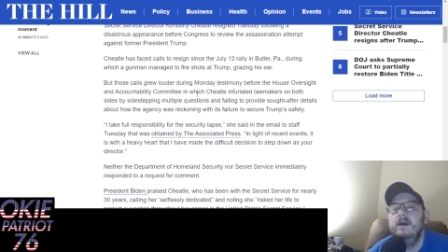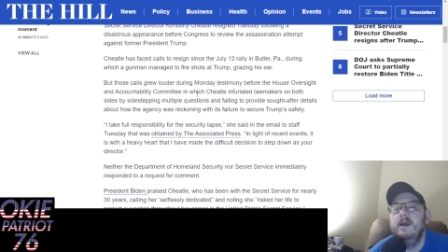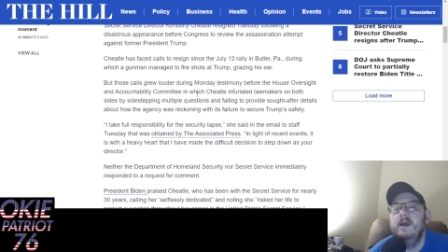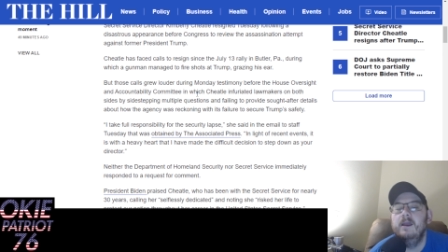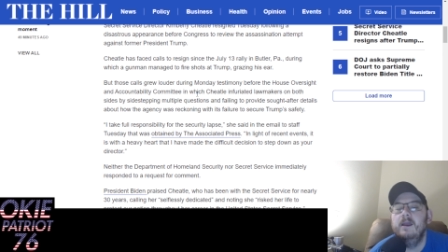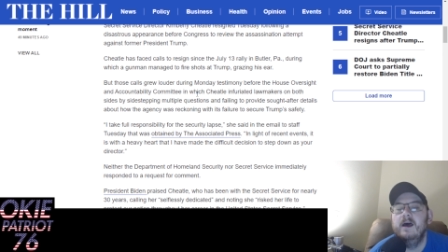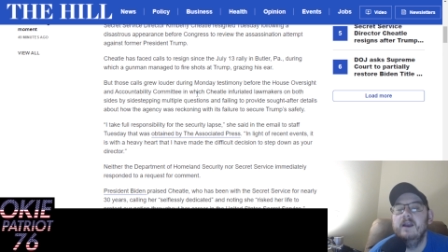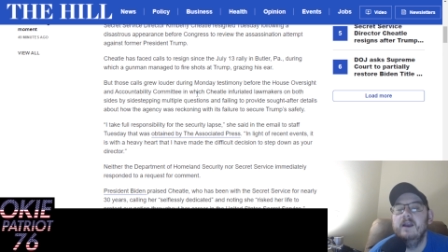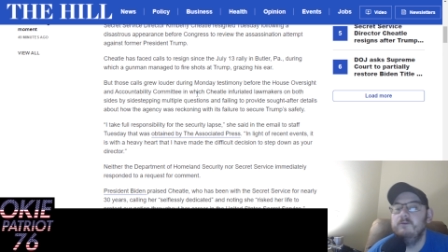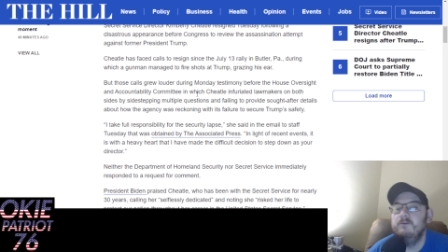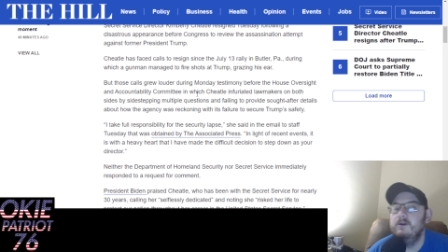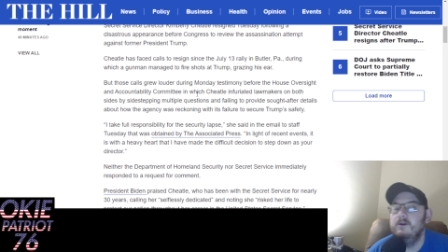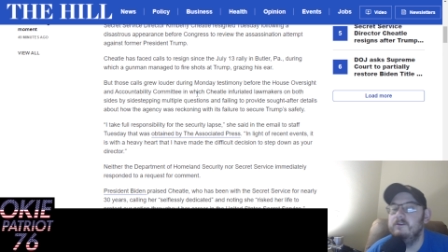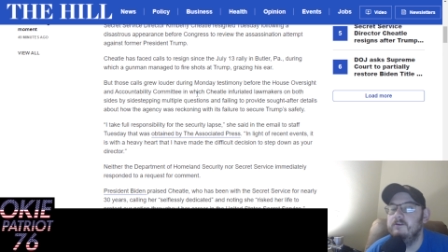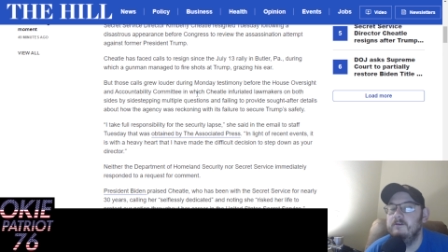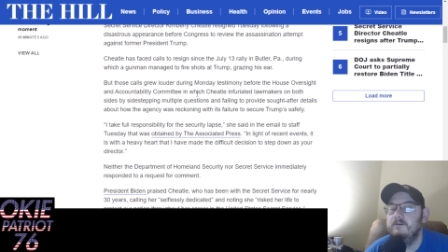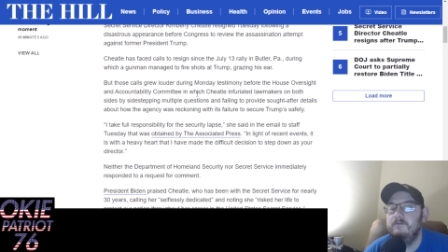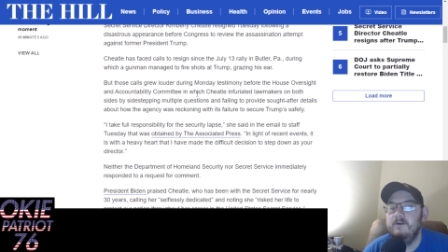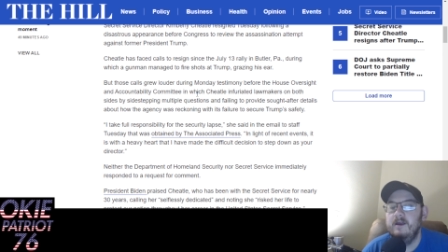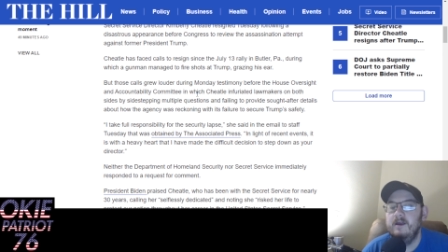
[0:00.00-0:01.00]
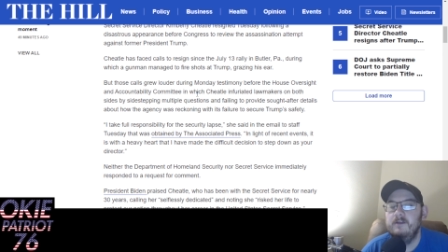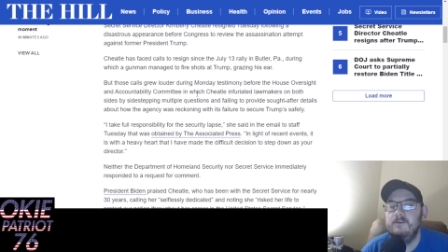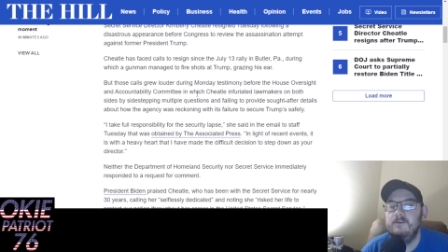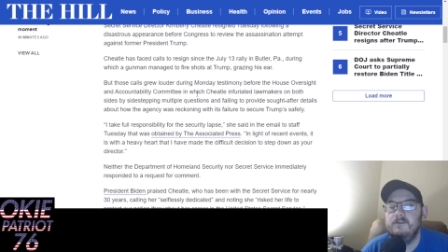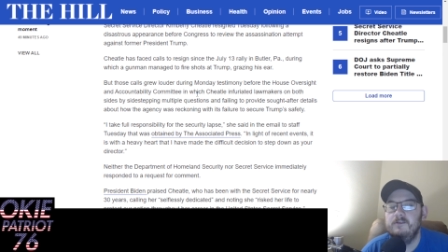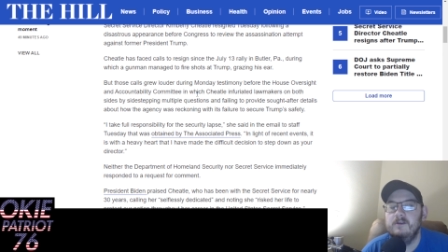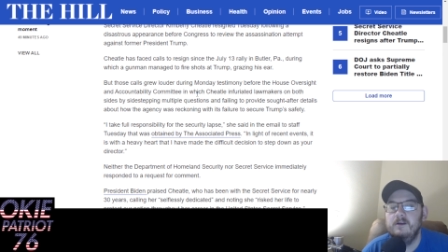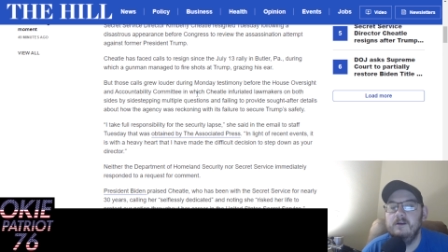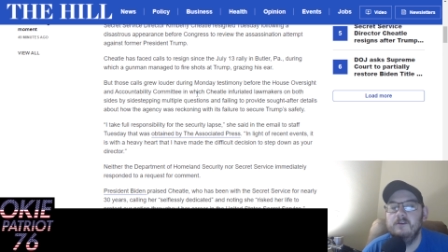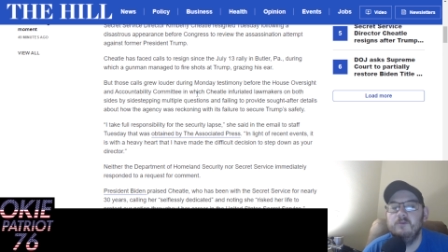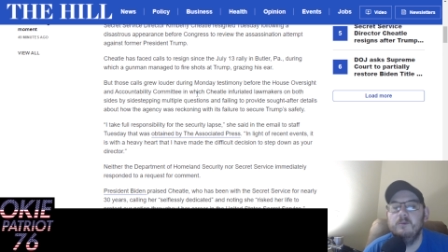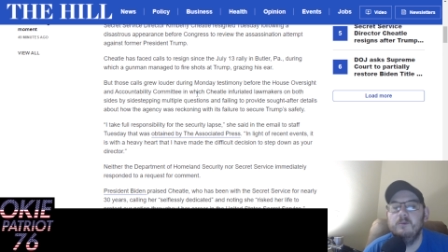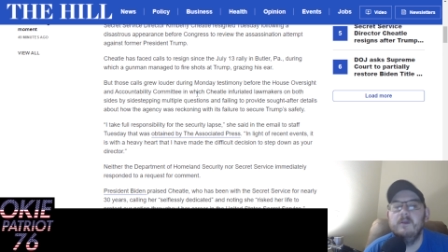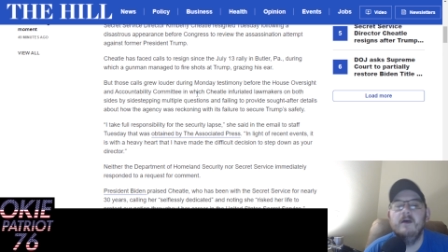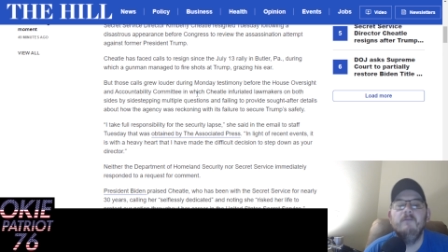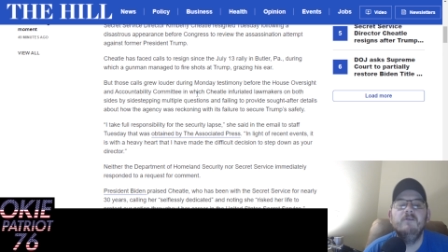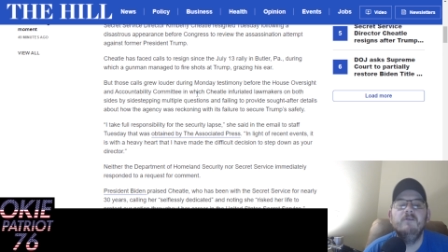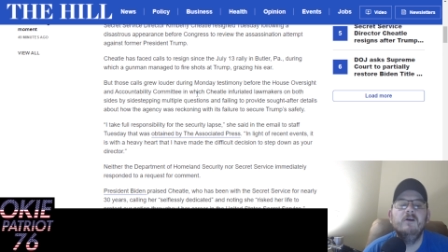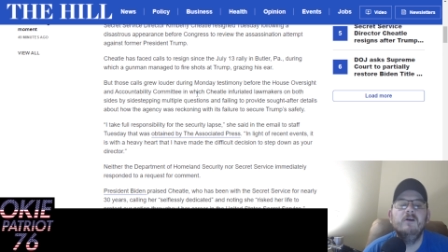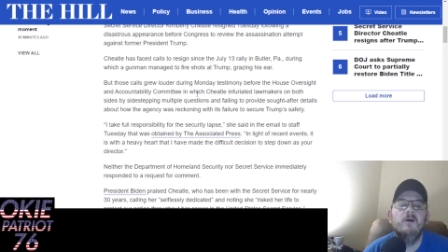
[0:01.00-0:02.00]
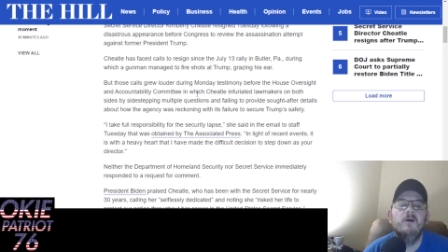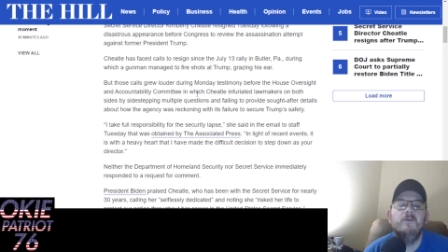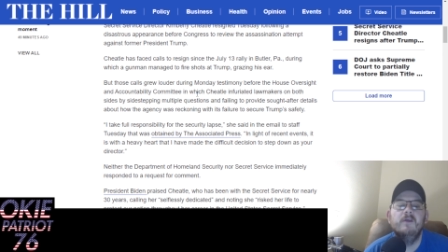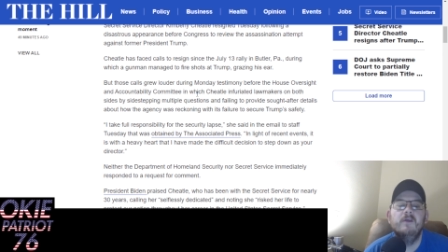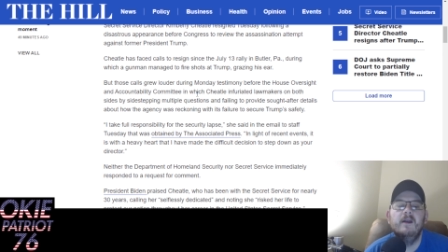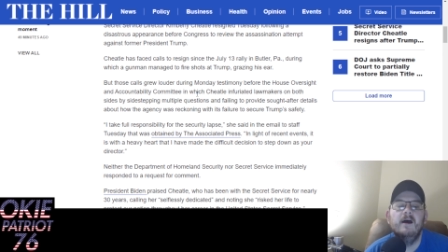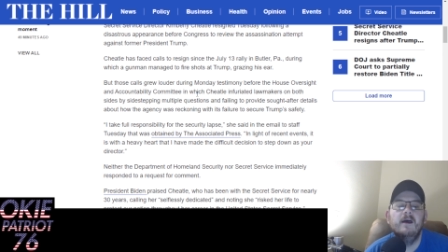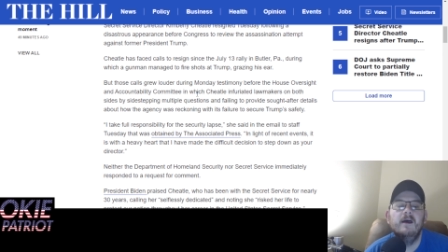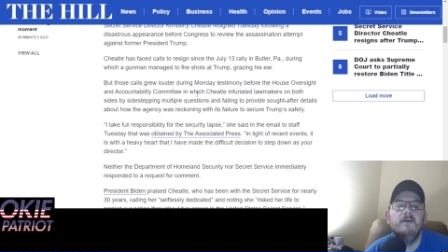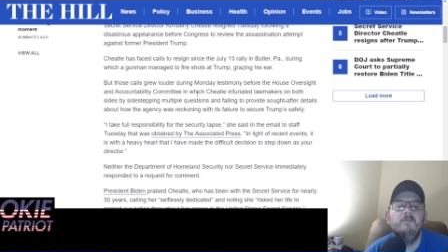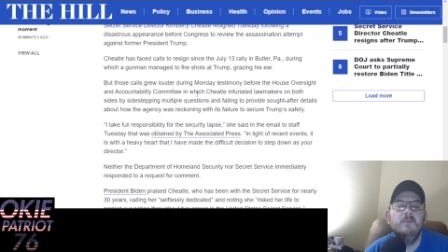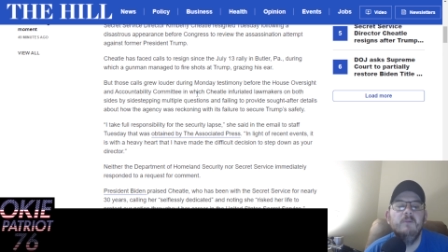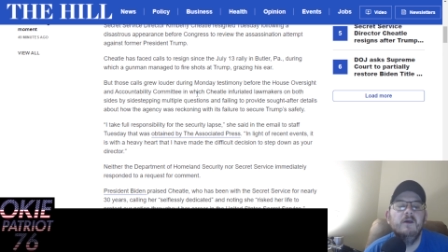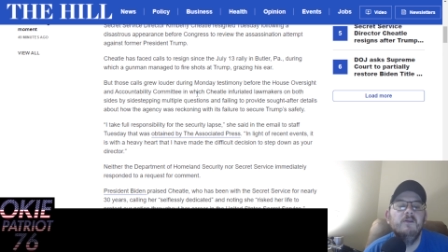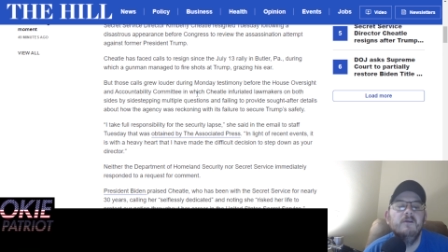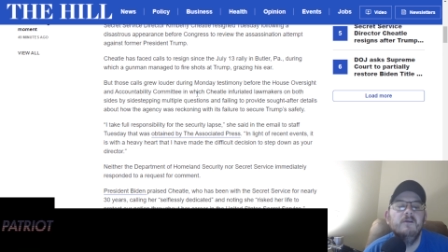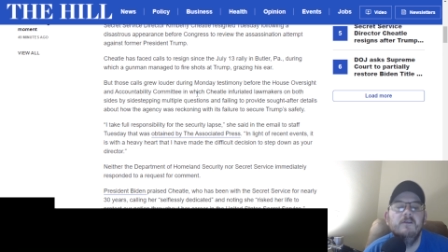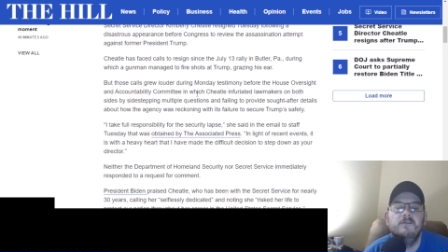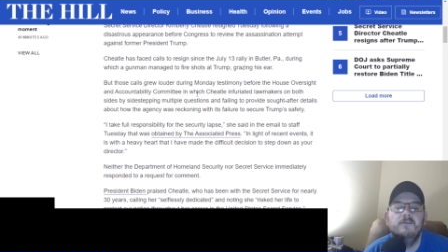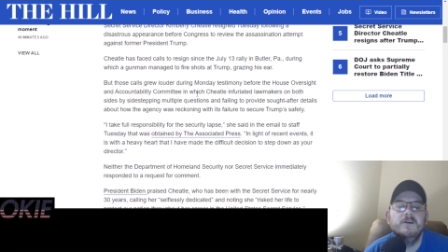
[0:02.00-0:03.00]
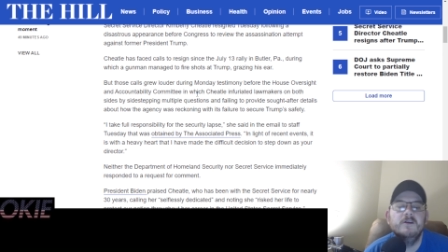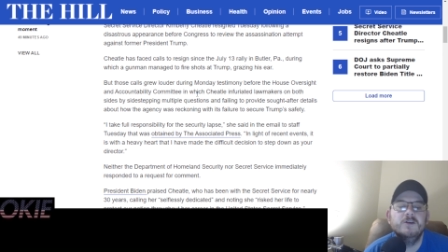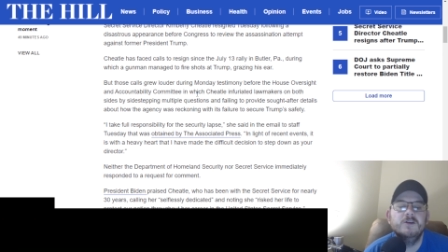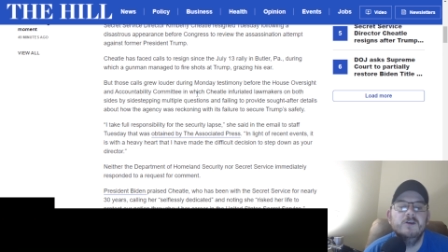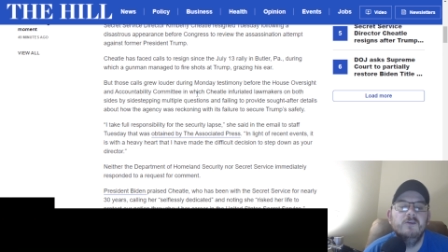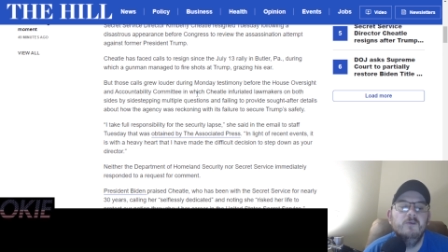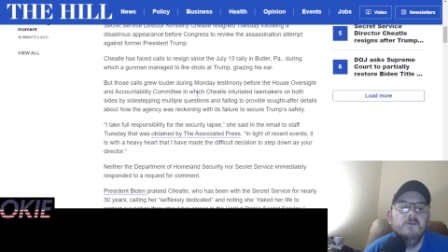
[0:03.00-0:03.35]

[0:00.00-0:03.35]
In light of recent events, it is with heavy heart that I have made the decision